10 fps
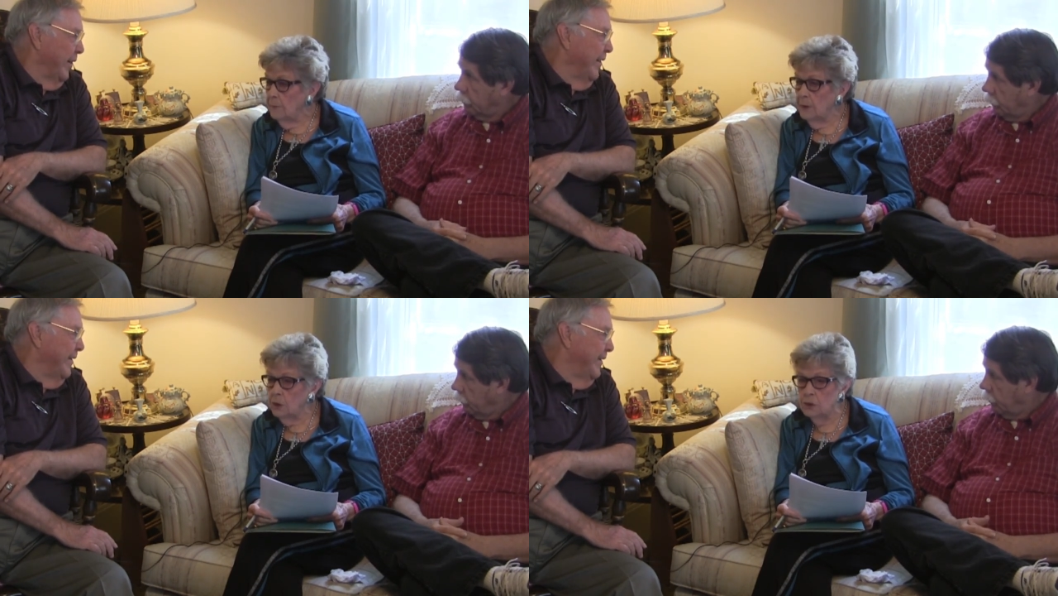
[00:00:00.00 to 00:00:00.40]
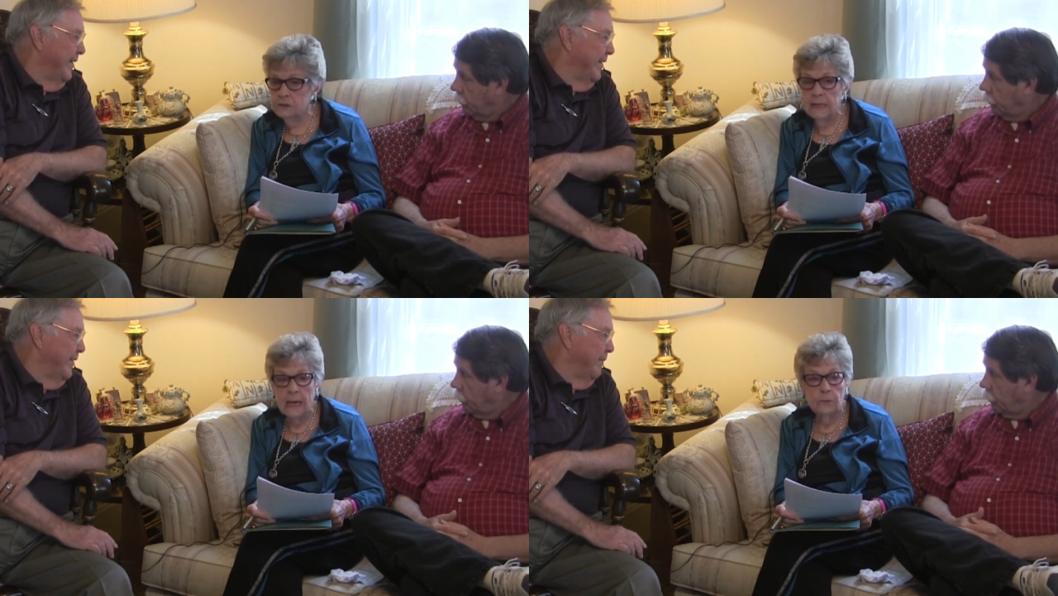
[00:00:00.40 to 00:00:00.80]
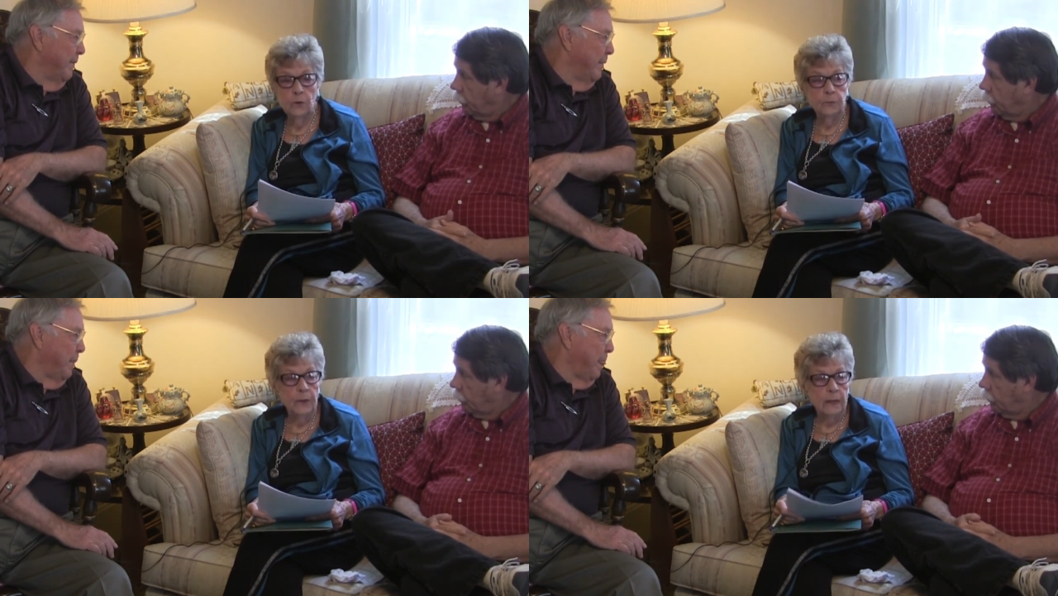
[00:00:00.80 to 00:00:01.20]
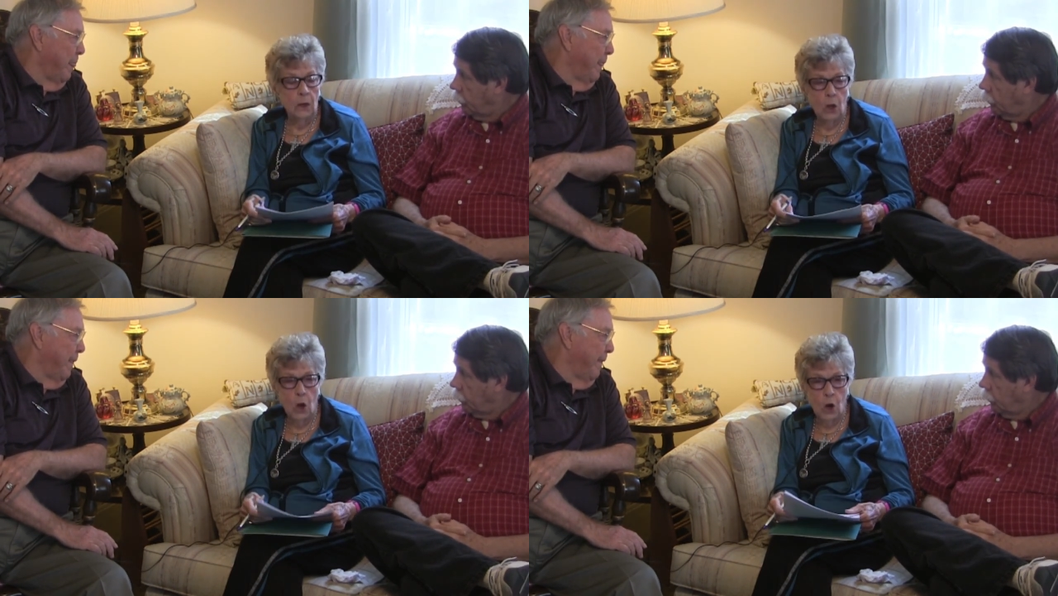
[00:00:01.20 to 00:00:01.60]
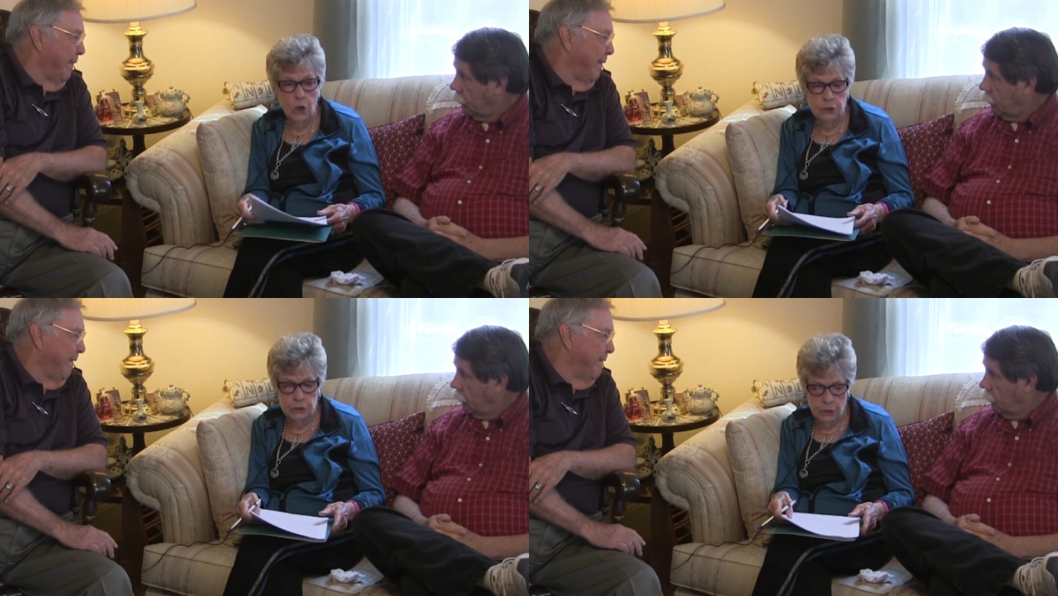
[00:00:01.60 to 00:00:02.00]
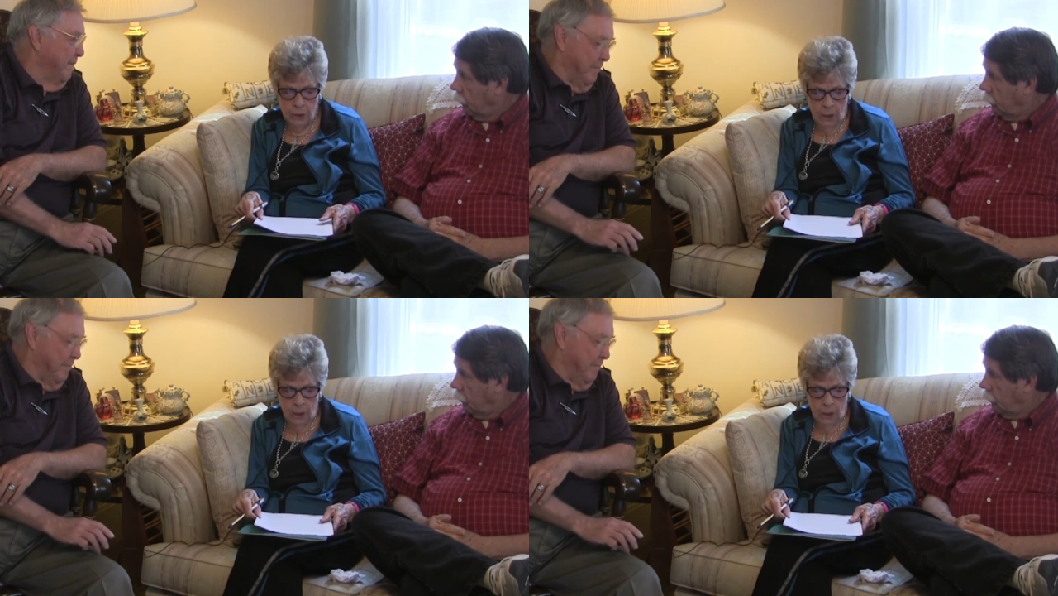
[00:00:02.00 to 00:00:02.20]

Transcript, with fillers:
Speaker 1: because Dad would bring large